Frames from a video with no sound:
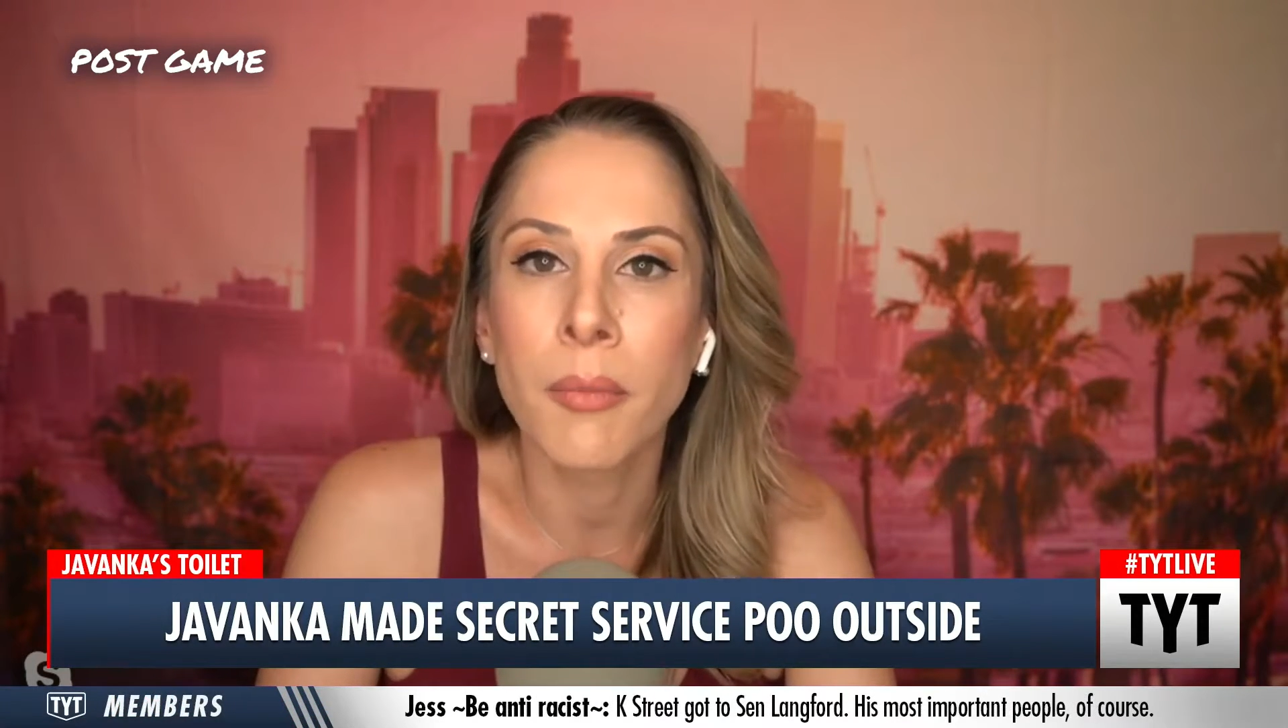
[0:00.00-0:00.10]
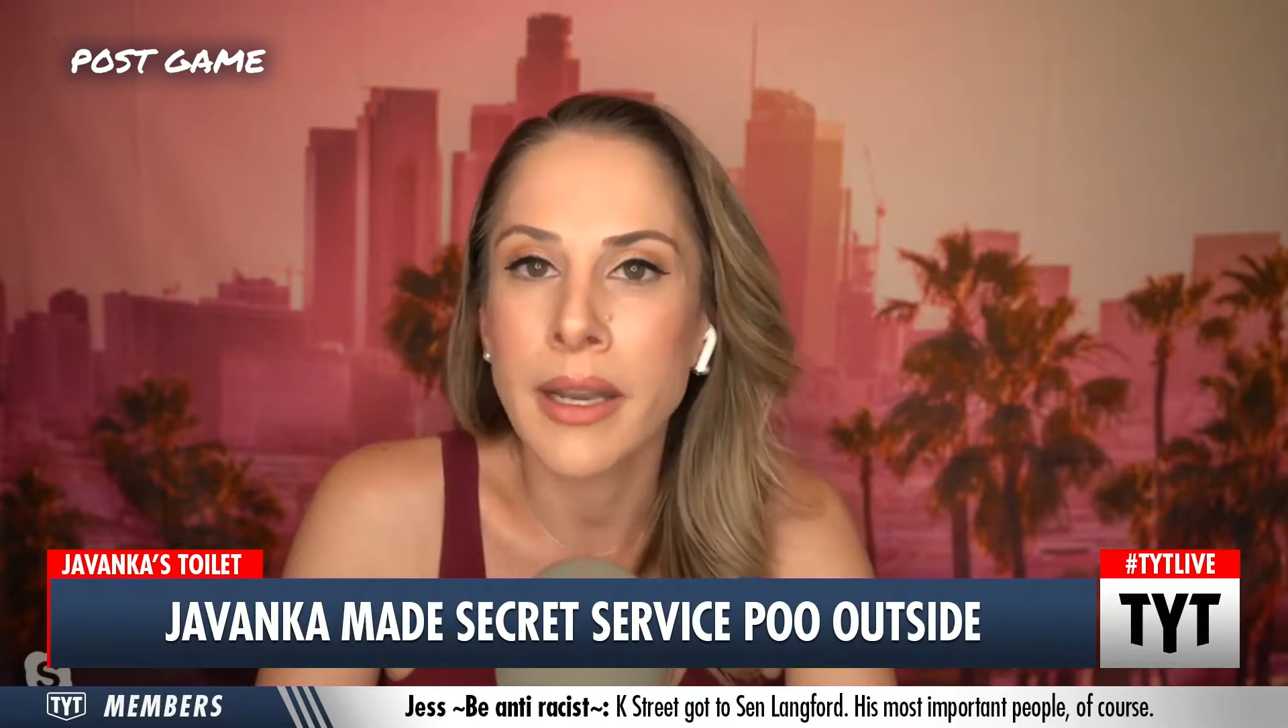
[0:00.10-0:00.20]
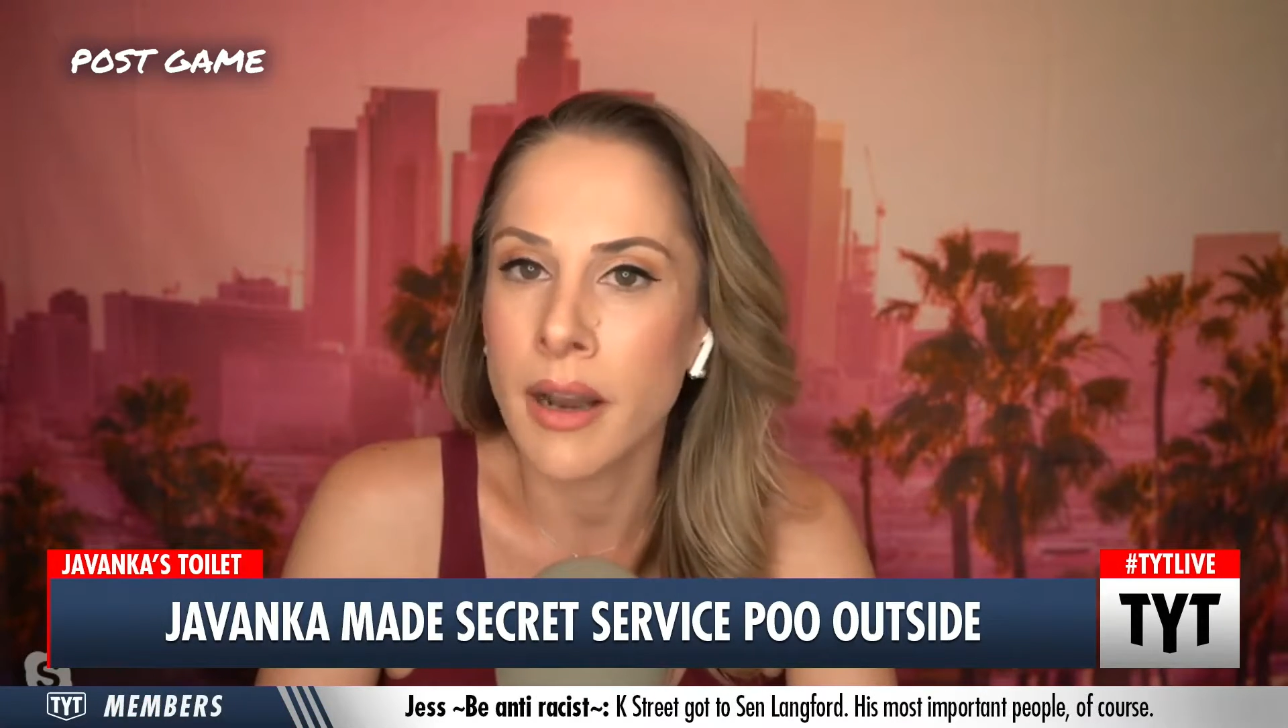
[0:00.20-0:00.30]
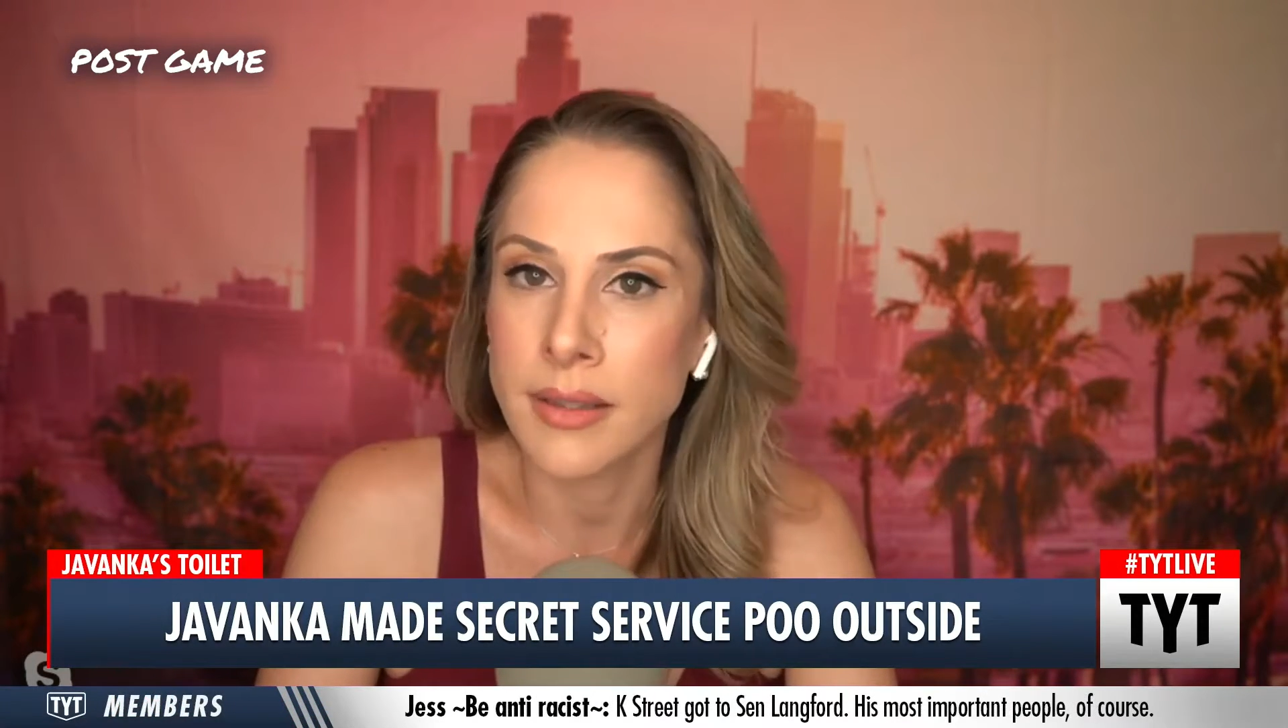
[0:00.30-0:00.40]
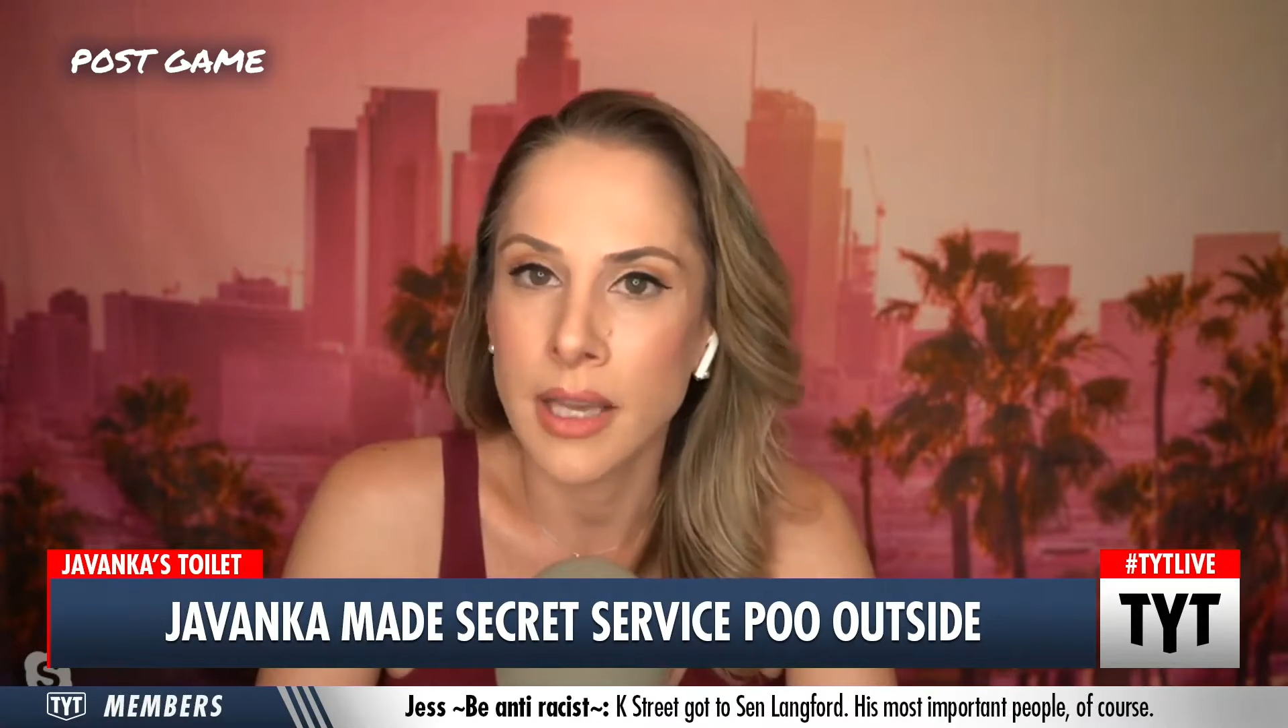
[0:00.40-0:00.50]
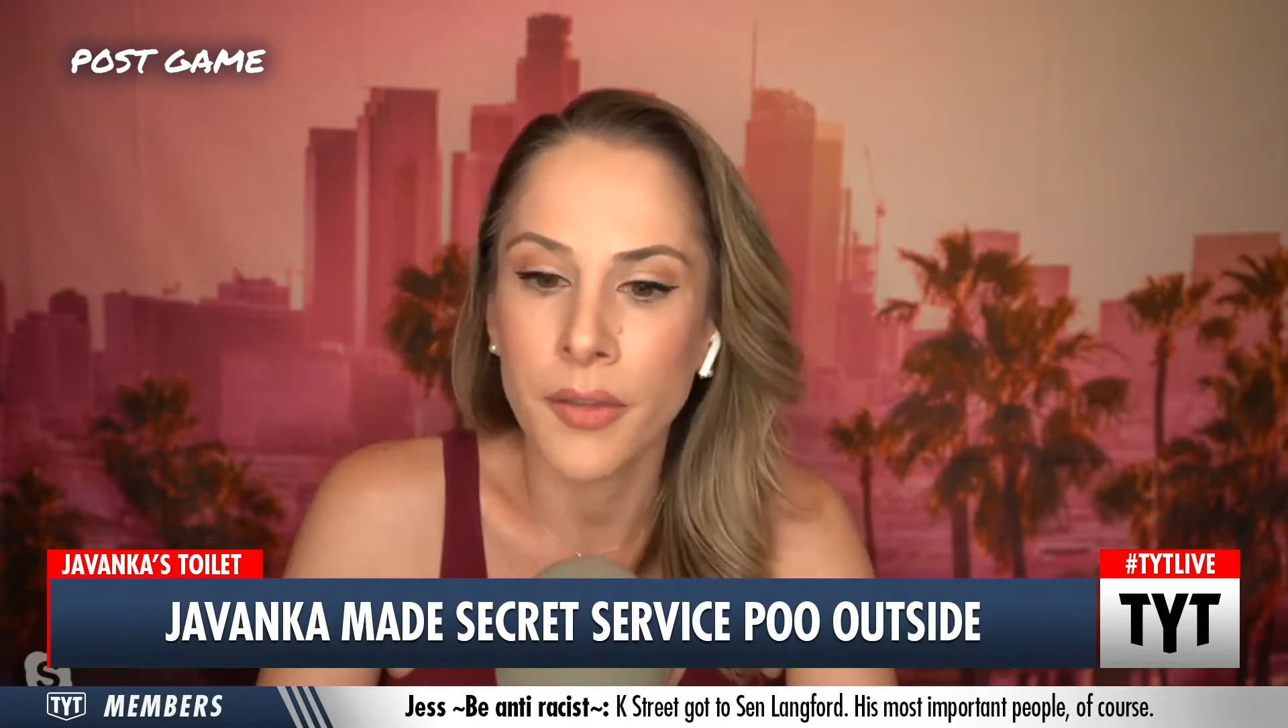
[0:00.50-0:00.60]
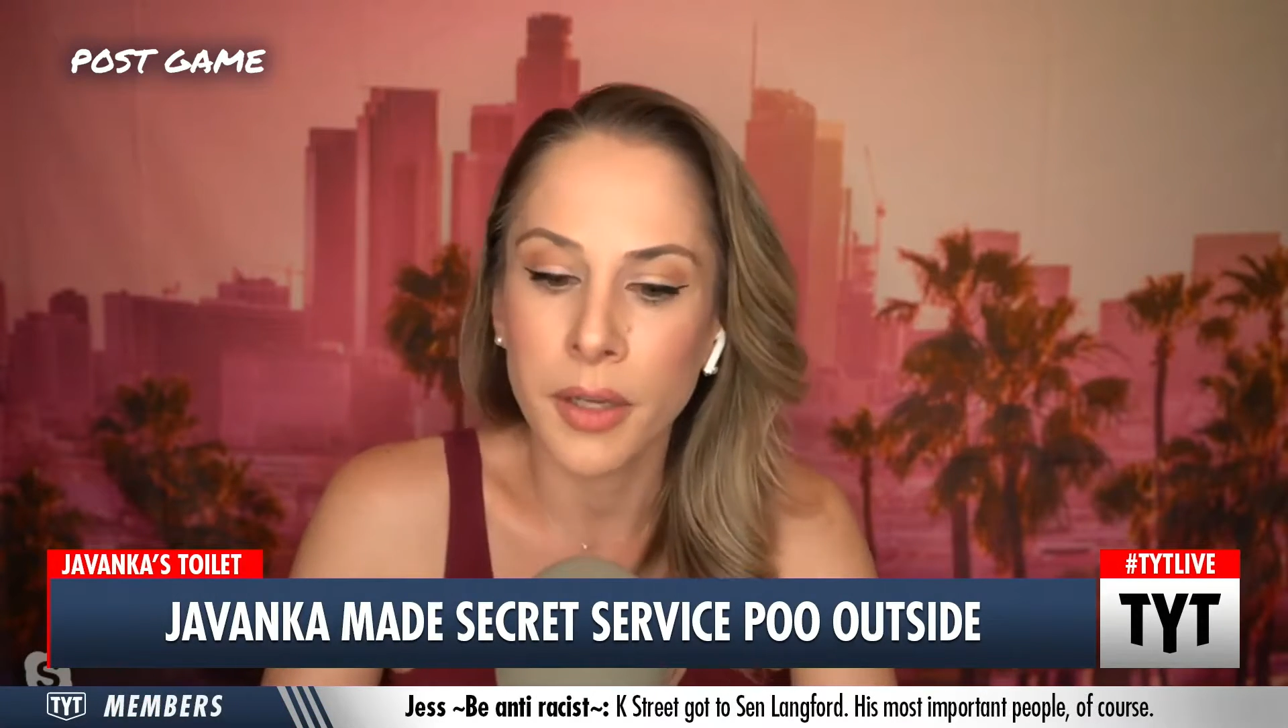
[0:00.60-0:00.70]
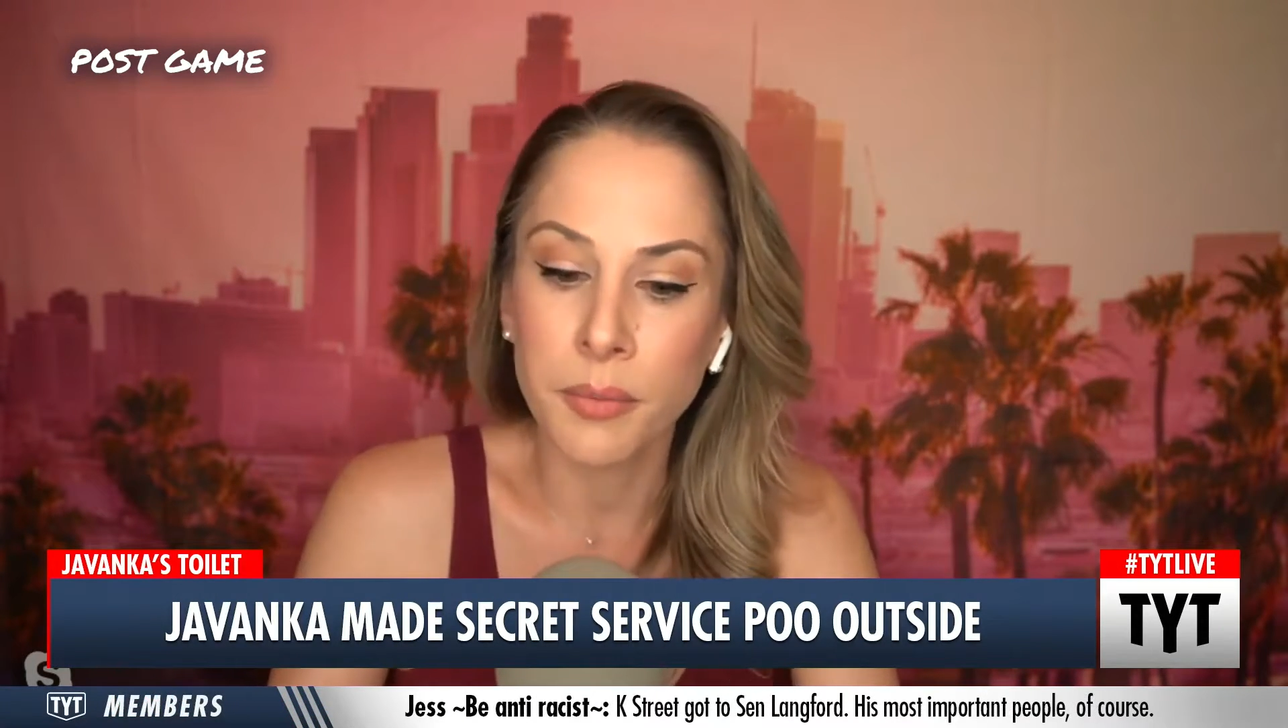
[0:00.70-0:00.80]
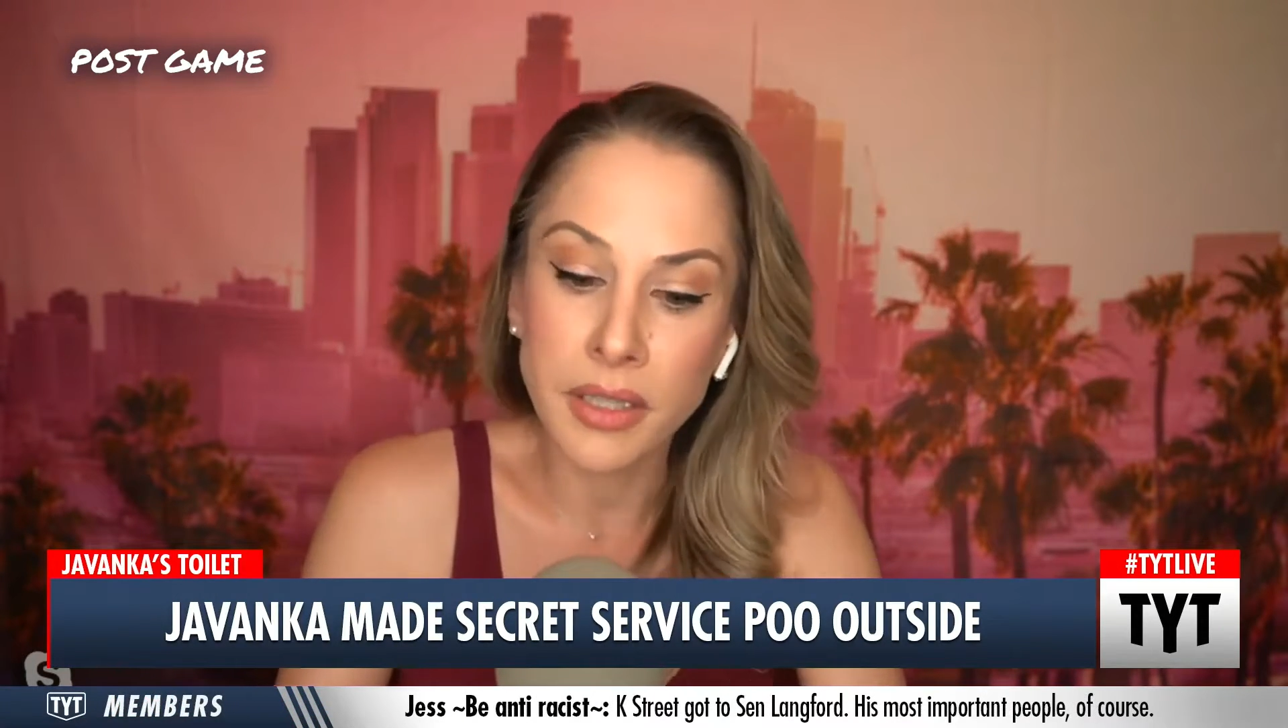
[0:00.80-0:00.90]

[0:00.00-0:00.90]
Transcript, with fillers: might not sound